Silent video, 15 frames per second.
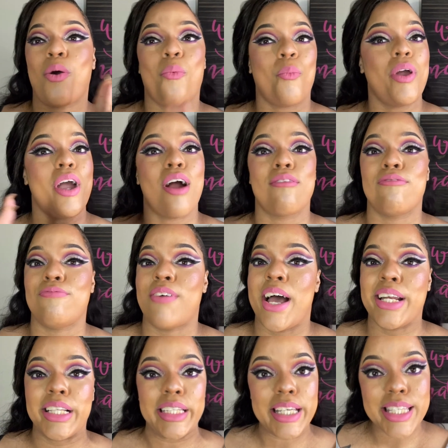we are
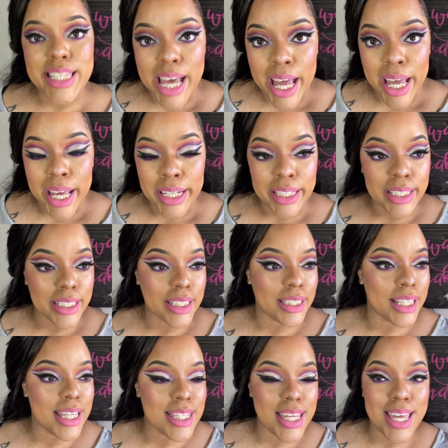finally done.
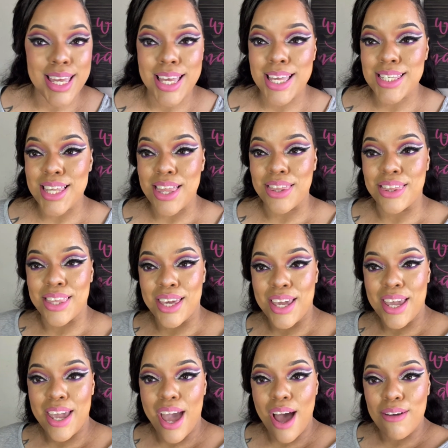This is
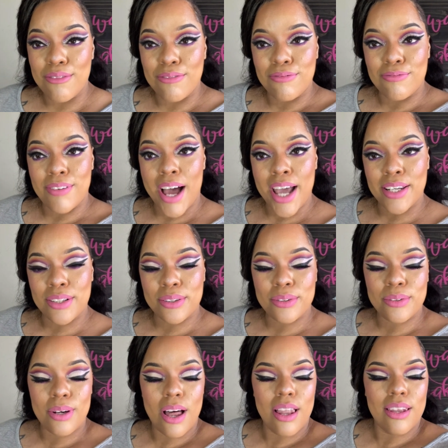the final
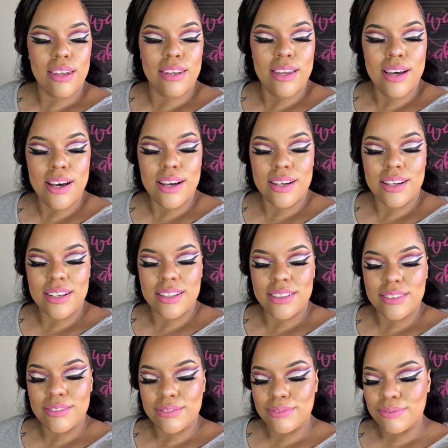look.
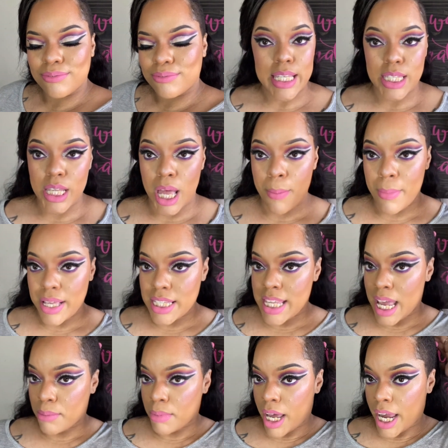So I'm about to
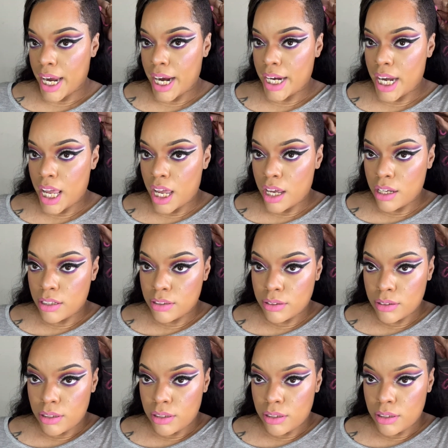take my hair down